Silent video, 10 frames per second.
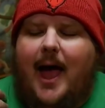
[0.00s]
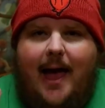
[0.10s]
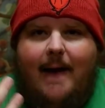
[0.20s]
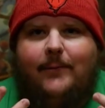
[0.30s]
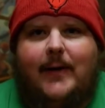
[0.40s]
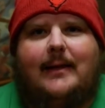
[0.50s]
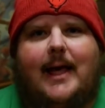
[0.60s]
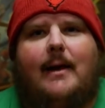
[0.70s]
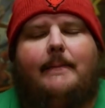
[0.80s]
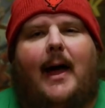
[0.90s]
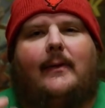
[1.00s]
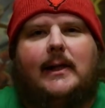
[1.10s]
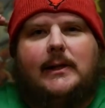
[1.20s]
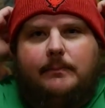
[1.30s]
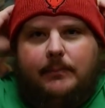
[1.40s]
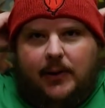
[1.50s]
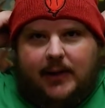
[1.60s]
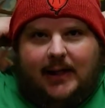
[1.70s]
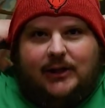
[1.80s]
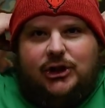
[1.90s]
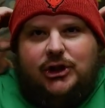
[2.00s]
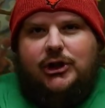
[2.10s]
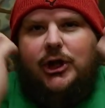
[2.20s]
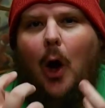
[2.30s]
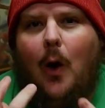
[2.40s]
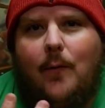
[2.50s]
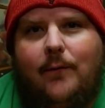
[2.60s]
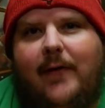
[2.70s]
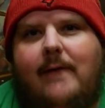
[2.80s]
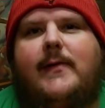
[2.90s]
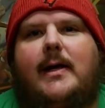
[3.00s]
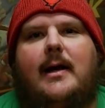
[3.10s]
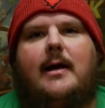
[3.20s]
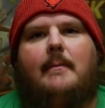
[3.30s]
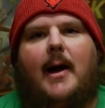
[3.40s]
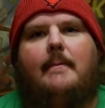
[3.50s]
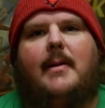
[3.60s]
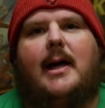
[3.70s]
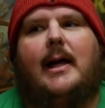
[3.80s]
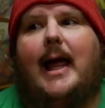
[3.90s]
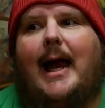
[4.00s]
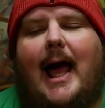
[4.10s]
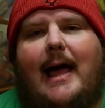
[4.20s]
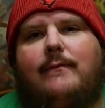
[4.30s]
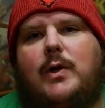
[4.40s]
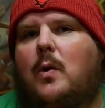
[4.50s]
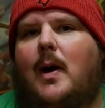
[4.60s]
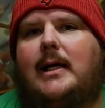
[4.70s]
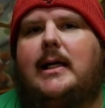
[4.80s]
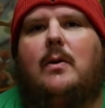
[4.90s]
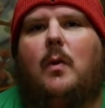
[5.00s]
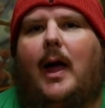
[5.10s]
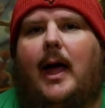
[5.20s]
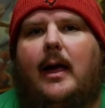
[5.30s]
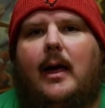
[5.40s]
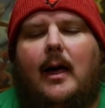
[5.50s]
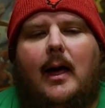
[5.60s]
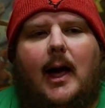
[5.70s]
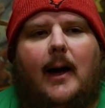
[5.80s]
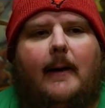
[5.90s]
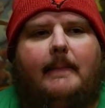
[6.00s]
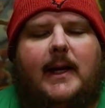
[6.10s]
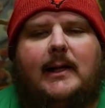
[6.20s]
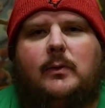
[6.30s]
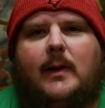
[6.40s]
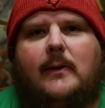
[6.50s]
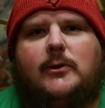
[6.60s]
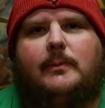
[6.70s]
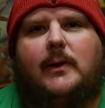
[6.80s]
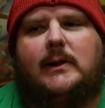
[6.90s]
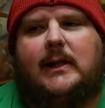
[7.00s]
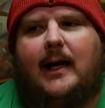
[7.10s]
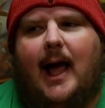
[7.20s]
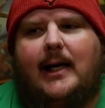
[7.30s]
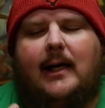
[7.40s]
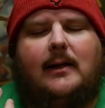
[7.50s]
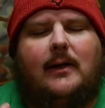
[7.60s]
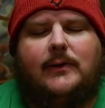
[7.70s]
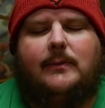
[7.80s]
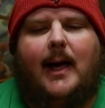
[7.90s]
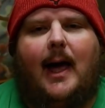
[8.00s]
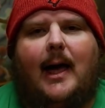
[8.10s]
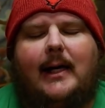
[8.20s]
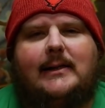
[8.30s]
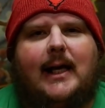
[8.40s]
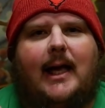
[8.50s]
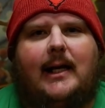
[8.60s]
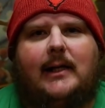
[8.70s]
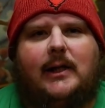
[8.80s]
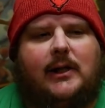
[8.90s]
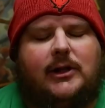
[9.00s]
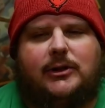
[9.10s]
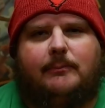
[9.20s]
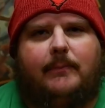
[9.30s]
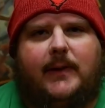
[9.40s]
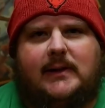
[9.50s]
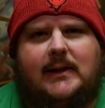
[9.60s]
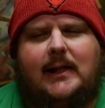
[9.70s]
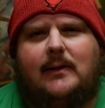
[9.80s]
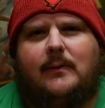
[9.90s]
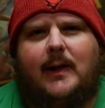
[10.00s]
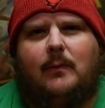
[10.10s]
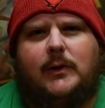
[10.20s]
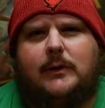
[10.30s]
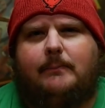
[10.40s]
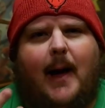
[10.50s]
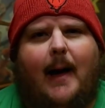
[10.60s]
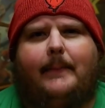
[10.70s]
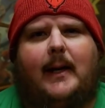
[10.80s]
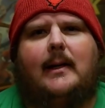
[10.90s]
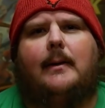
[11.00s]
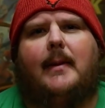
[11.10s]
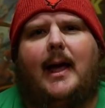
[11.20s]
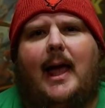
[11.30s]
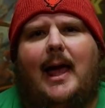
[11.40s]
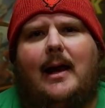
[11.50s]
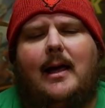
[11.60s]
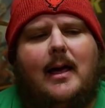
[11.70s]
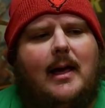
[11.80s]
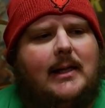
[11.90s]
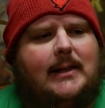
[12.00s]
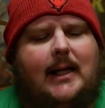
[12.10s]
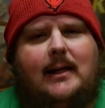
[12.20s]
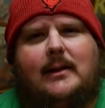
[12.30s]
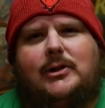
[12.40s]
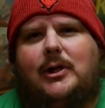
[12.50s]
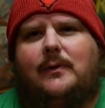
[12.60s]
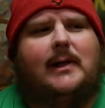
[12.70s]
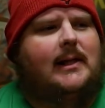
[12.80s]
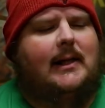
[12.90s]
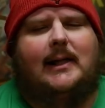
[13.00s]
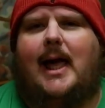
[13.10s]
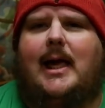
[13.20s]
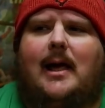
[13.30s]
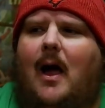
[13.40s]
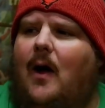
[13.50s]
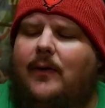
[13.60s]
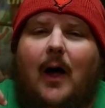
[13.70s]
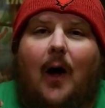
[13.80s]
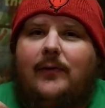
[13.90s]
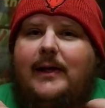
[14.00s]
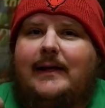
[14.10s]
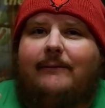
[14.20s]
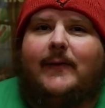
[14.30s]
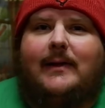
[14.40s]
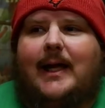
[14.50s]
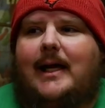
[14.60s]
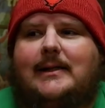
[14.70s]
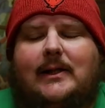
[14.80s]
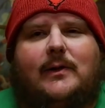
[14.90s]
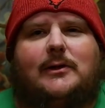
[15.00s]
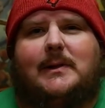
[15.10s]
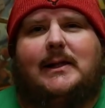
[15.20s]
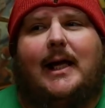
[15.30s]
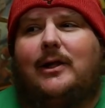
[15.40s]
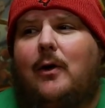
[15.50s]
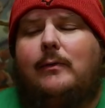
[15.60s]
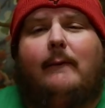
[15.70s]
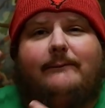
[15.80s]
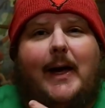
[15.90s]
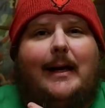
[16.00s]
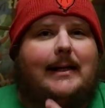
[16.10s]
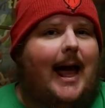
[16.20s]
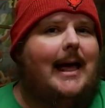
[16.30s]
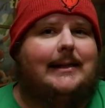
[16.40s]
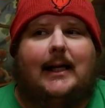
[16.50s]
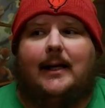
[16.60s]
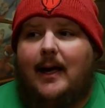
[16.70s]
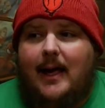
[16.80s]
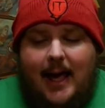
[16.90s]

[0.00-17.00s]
Everything about this book is so vivid in my mind, and I have no idea why. Um, it's one of those books that I can close my eyes and it, it just the scenery will just pop into my head. Seeing the children in the lake, all all the different things in Christmas Land, those were fantastic.